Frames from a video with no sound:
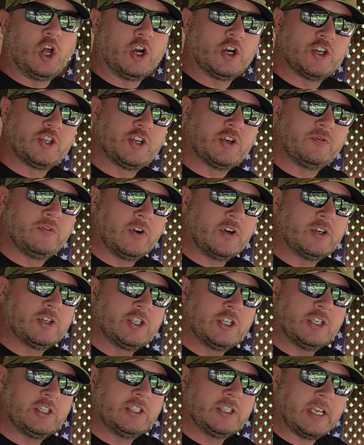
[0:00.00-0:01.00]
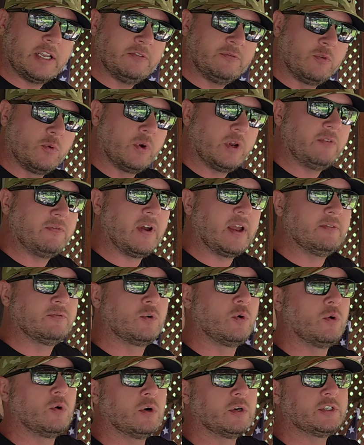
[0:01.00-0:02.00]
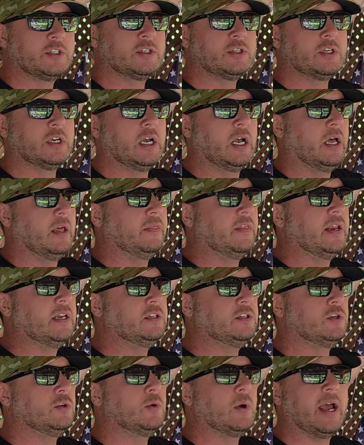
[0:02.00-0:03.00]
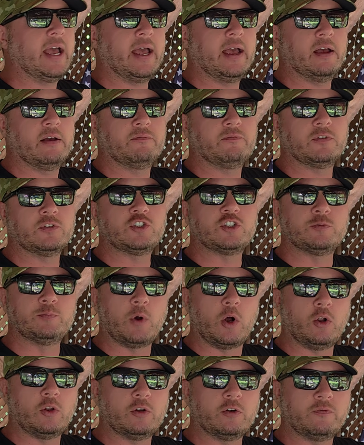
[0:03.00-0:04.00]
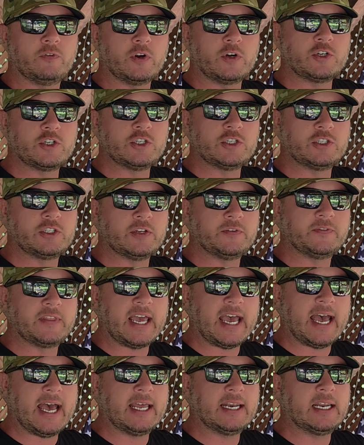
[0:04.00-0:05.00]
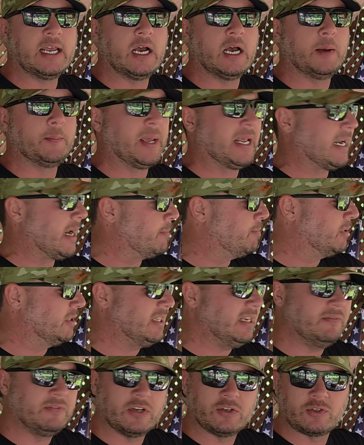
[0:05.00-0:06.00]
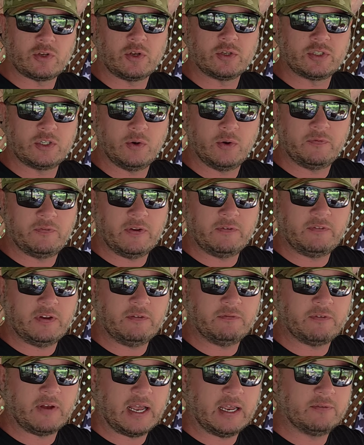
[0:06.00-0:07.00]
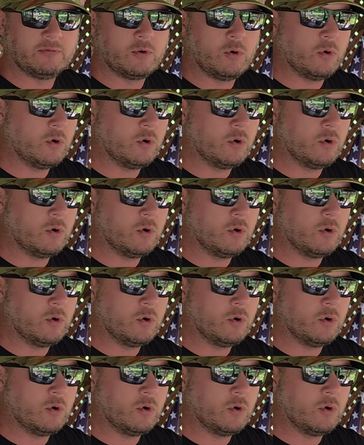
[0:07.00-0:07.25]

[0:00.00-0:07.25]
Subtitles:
larger versions at 45 quarts. They do have smaller versions of that, and I believe there's also a 55